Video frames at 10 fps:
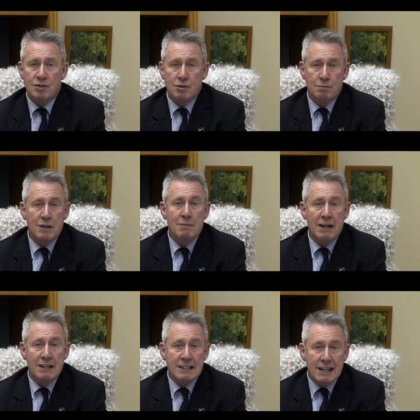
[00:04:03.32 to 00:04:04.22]
it should be
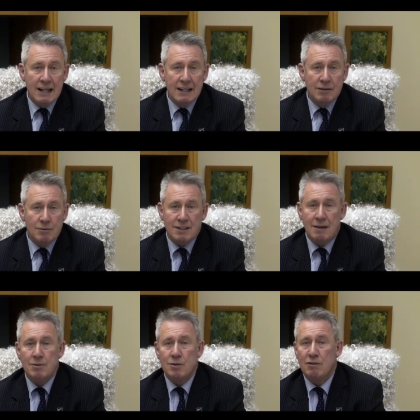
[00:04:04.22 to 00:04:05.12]
maintained with
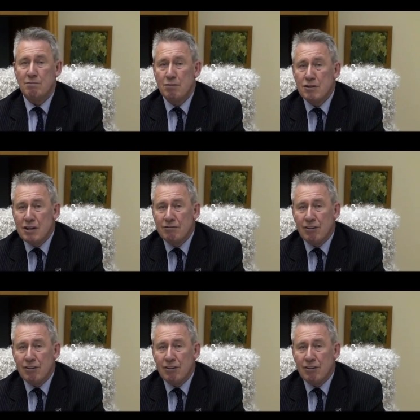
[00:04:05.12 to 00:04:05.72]
some sort of bridging